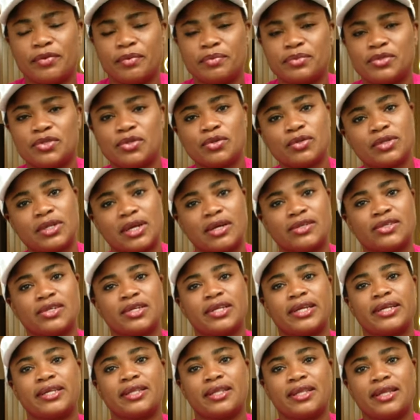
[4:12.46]
From
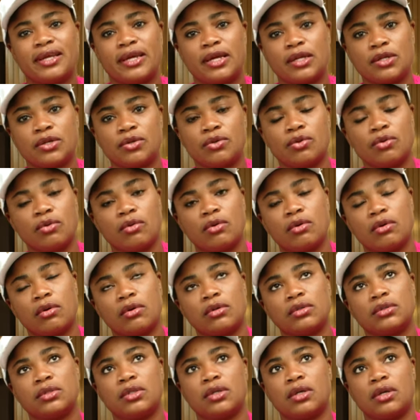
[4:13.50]
2010, you know,
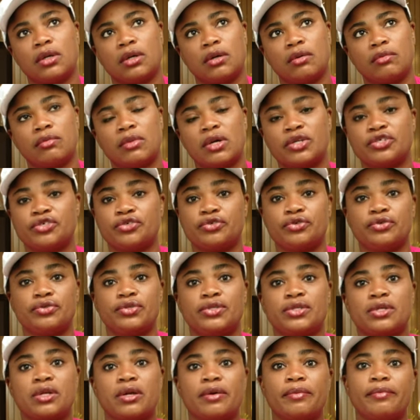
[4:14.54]
God um, has
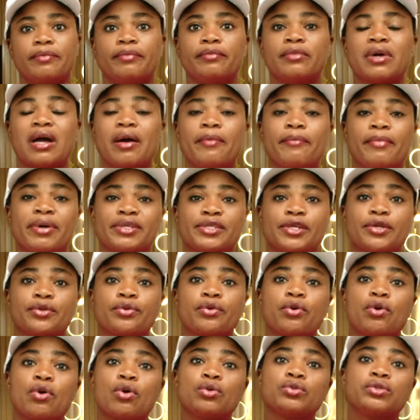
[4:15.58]
used um,
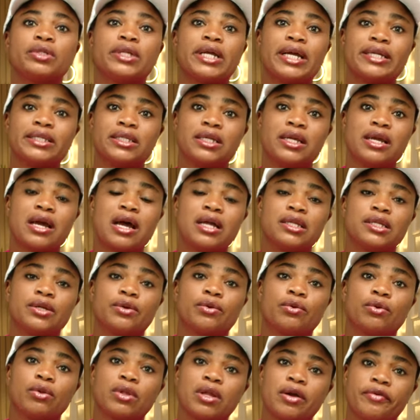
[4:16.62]
Ambassador Odunlade
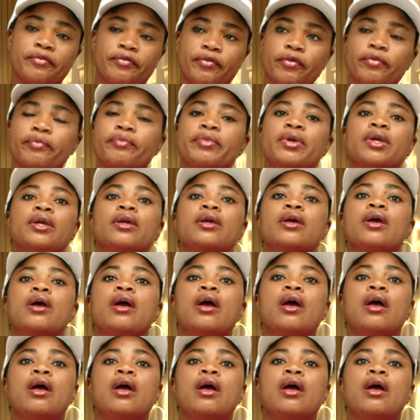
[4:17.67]
Adekola for me.